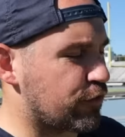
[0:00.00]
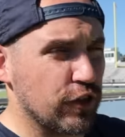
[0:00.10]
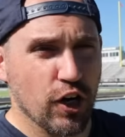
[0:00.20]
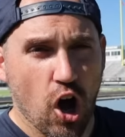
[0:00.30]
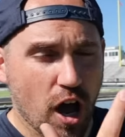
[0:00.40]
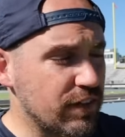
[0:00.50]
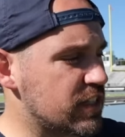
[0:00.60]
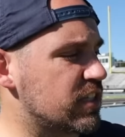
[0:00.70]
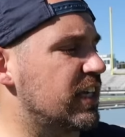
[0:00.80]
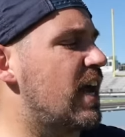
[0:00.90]
foot,
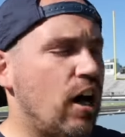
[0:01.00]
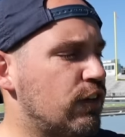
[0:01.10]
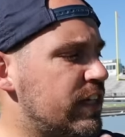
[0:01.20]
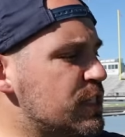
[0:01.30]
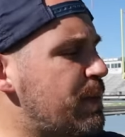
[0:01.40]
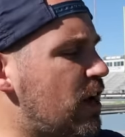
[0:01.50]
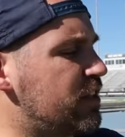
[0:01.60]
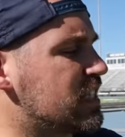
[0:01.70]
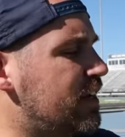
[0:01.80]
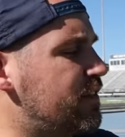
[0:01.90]
obviously. However, it is better
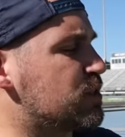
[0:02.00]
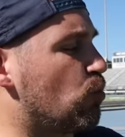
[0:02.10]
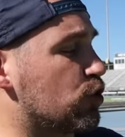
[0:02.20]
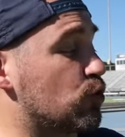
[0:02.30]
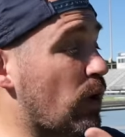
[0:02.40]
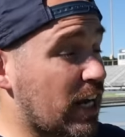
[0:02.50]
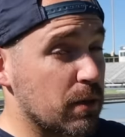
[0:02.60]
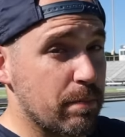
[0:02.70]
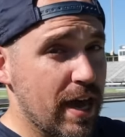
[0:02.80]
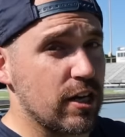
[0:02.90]
than some of its more direct
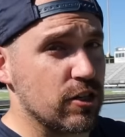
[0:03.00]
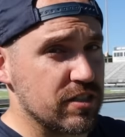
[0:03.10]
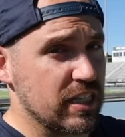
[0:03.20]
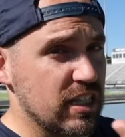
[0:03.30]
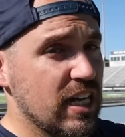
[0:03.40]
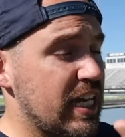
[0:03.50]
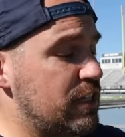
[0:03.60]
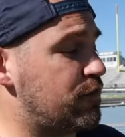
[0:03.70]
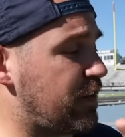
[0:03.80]
competitors in the Nike